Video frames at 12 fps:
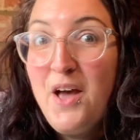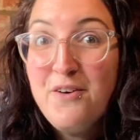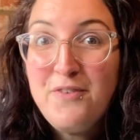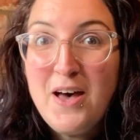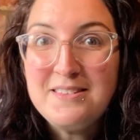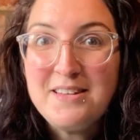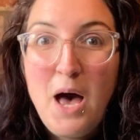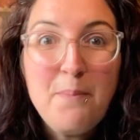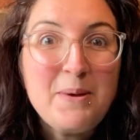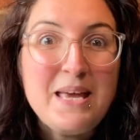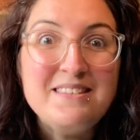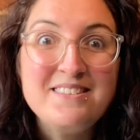First
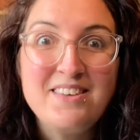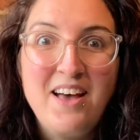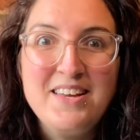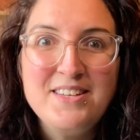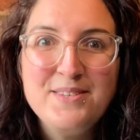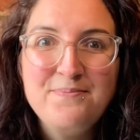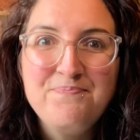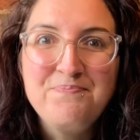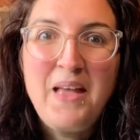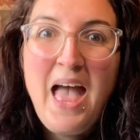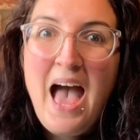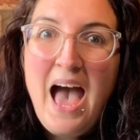up is sight,
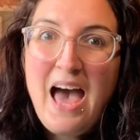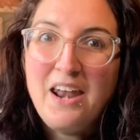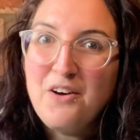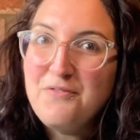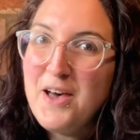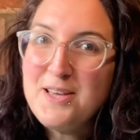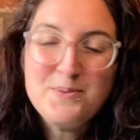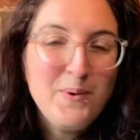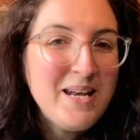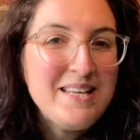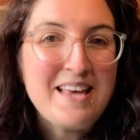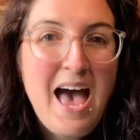and our first
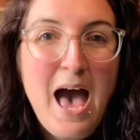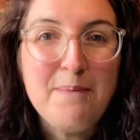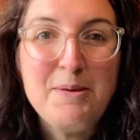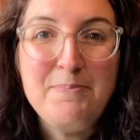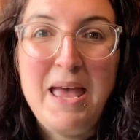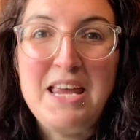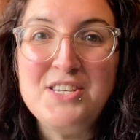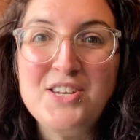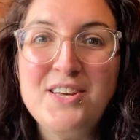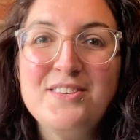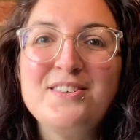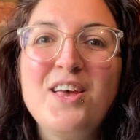one is
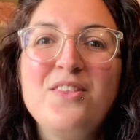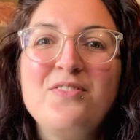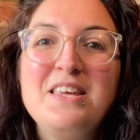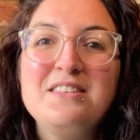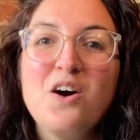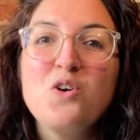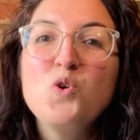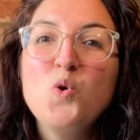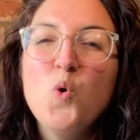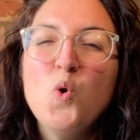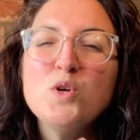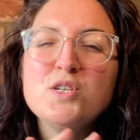Amimajus. These are
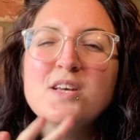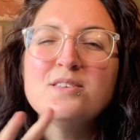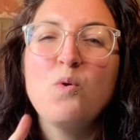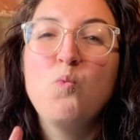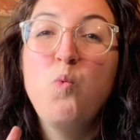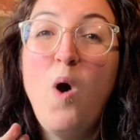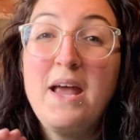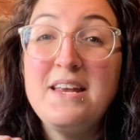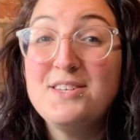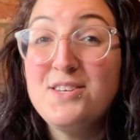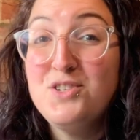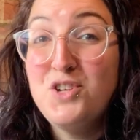gorgeous
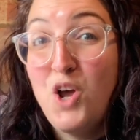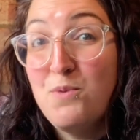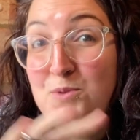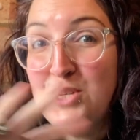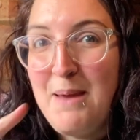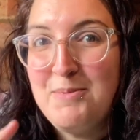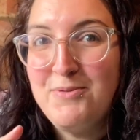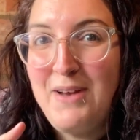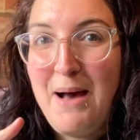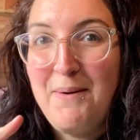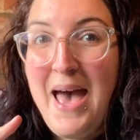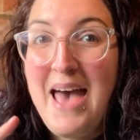white dome-shaped
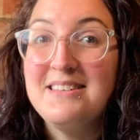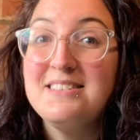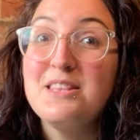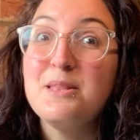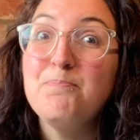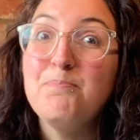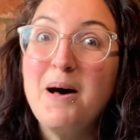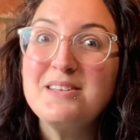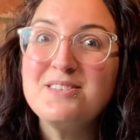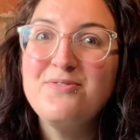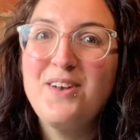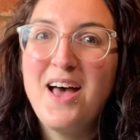flower heads that the
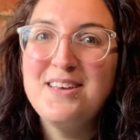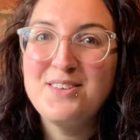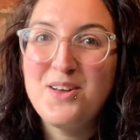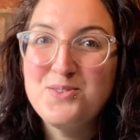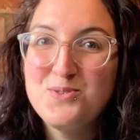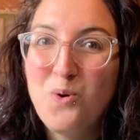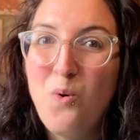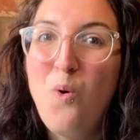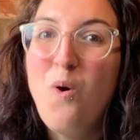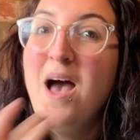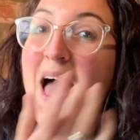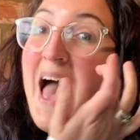butterflies
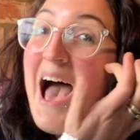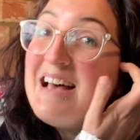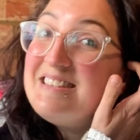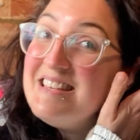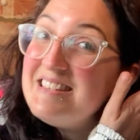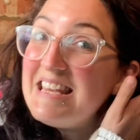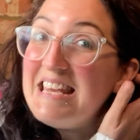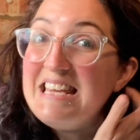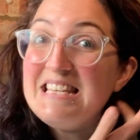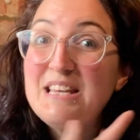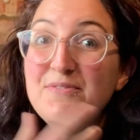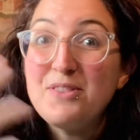adore, as it's
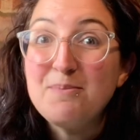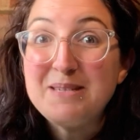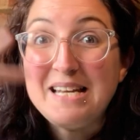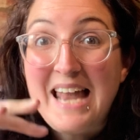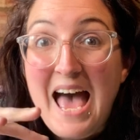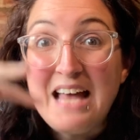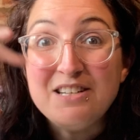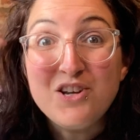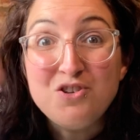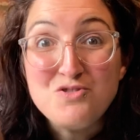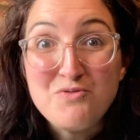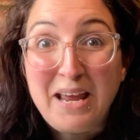easy for them to land
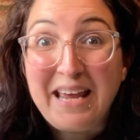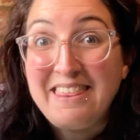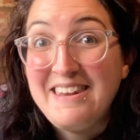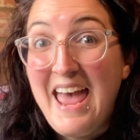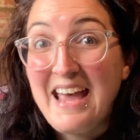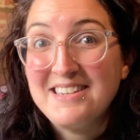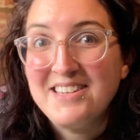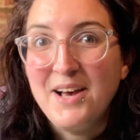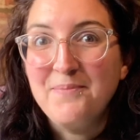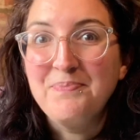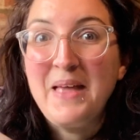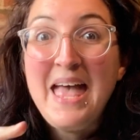and drink the
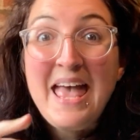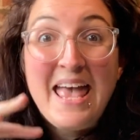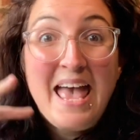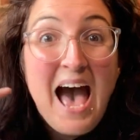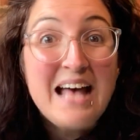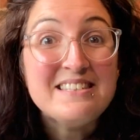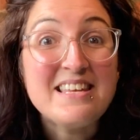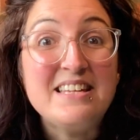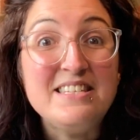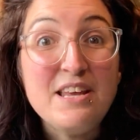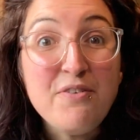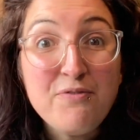nectar. It adds a
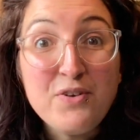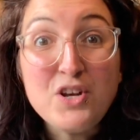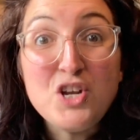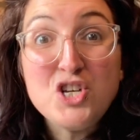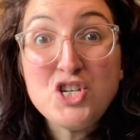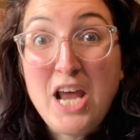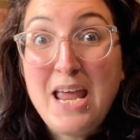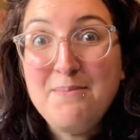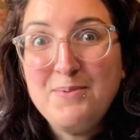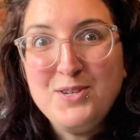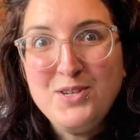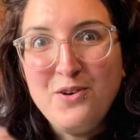different
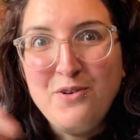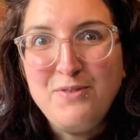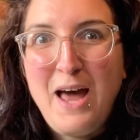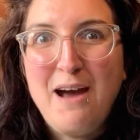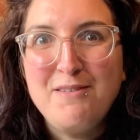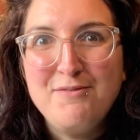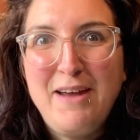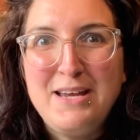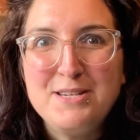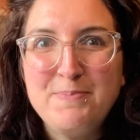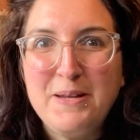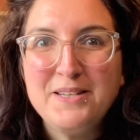shape to your flower
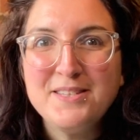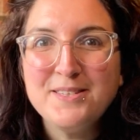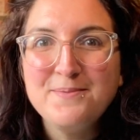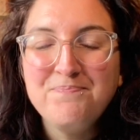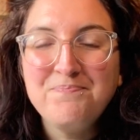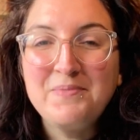arrangements.